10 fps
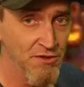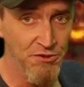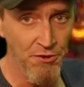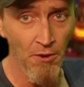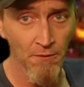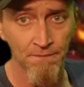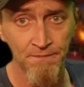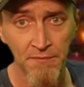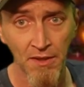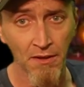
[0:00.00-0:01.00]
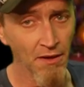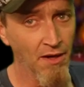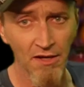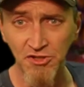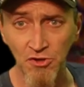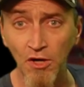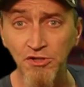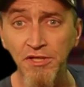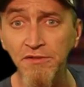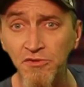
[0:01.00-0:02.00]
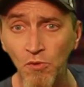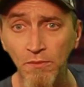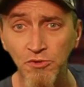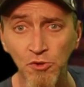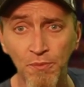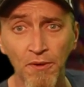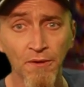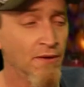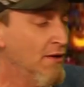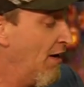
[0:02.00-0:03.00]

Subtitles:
you know, Sergeant Stormtrooper.